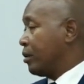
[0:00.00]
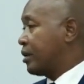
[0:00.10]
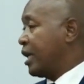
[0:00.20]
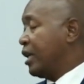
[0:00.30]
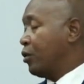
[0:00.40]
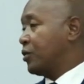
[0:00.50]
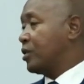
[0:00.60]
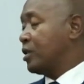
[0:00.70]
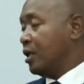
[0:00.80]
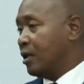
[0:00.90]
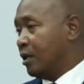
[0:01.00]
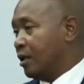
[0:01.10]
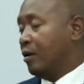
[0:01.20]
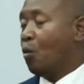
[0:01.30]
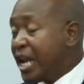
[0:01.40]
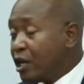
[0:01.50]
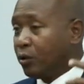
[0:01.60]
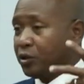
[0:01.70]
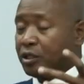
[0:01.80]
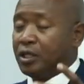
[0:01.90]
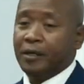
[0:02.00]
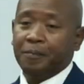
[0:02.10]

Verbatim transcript: they don't see, we don't see